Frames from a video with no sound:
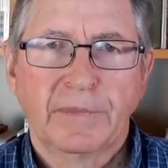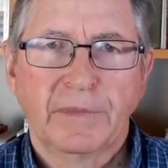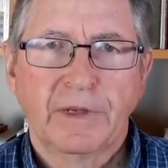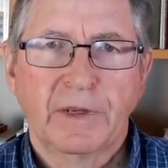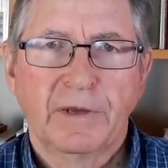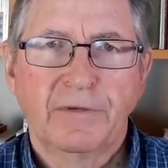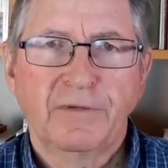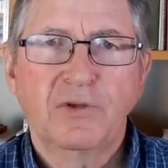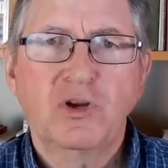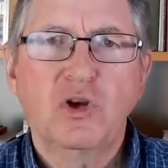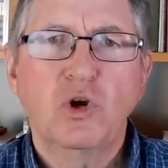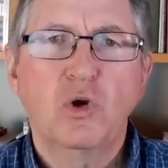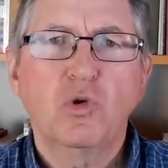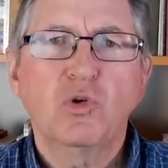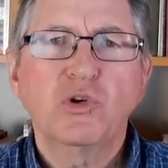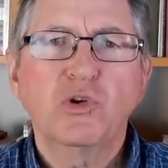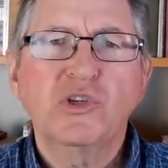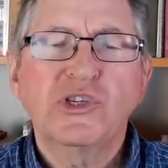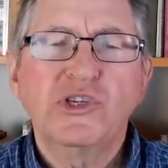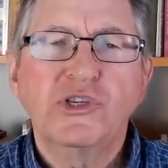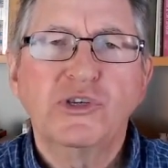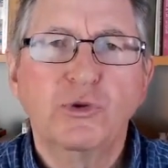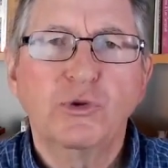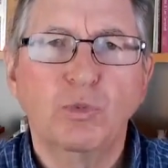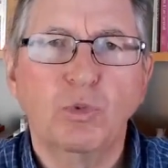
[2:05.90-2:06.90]
Of
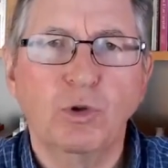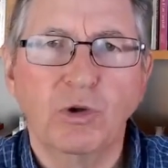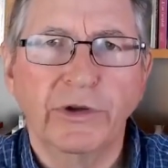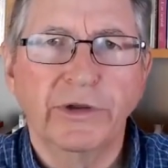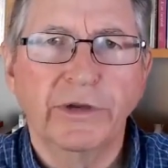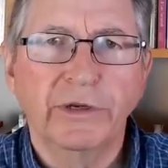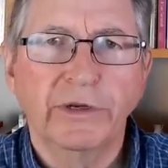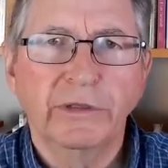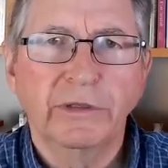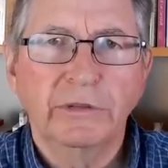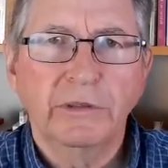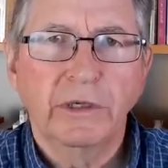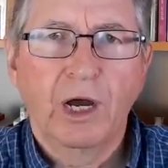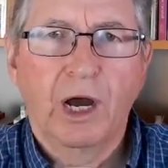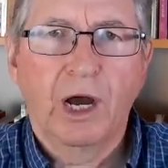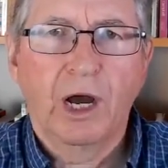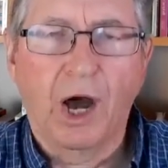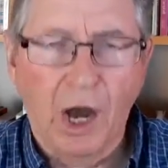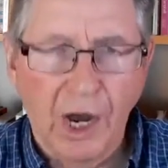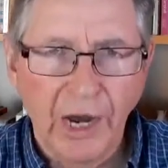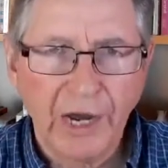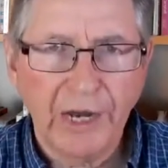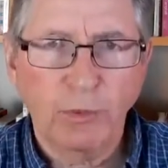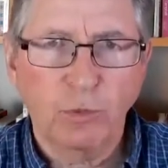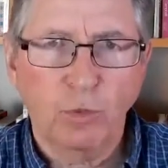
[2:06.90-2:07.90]
course you would.
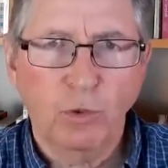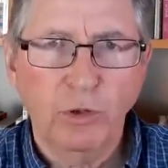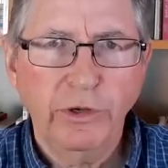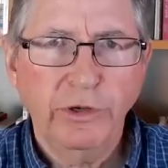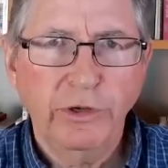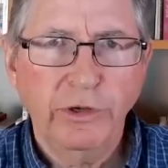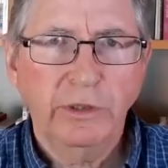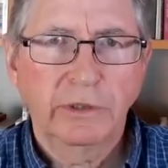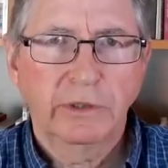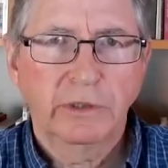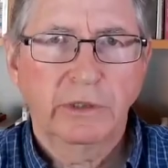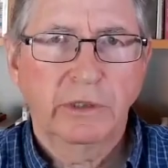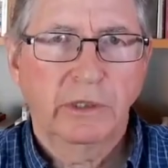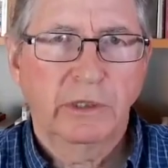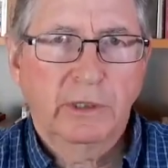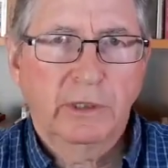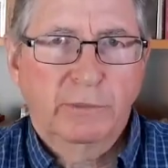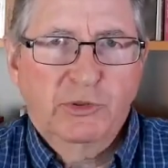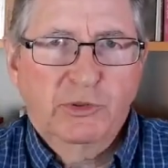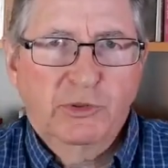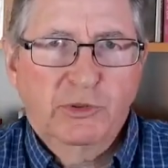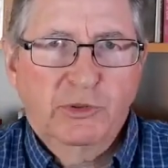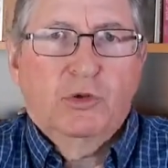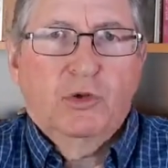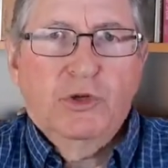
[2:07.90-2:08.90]
I would, and I'm
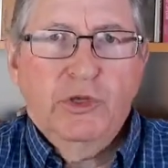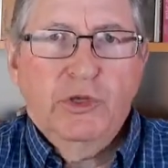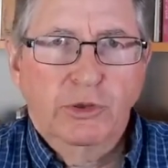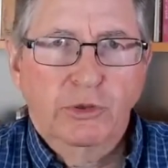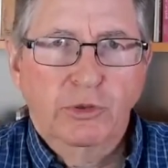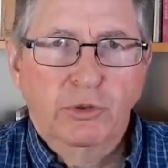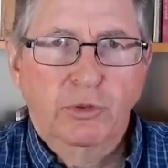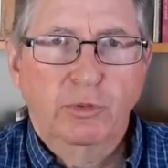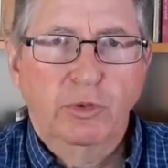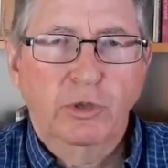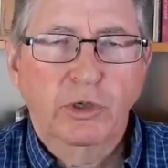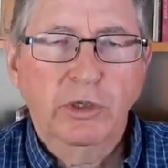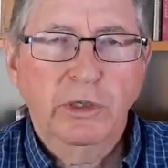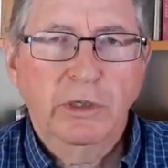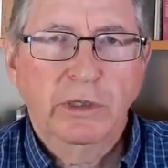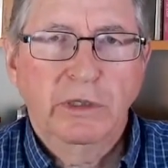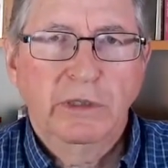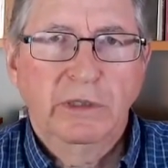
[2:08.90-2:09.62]
sure you would,